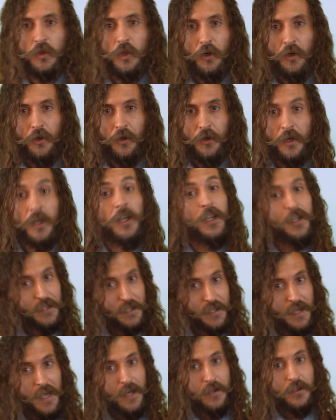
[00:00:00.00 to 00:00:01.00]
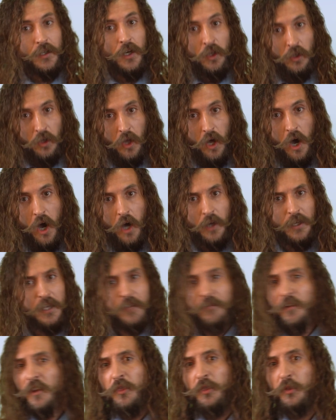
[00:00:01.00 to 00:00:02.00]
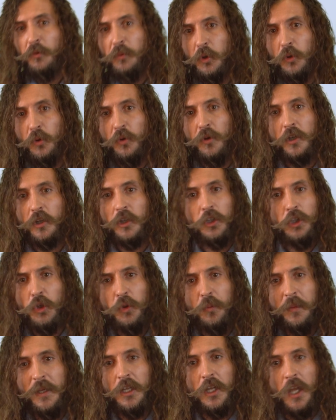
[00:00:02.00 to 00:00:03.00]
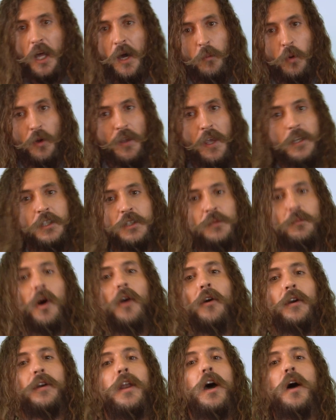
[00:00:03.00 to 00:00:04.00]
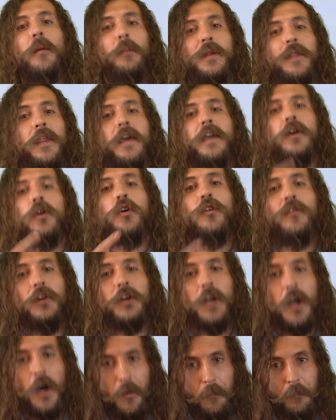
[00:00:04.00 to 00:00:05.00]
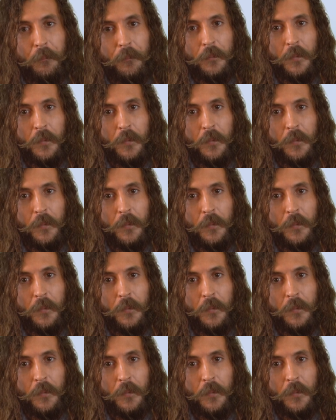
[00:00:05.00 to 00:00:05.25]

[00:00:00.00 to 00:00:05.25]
learn to get along, even through the gloomy glum, well, they smarten up and they overcome.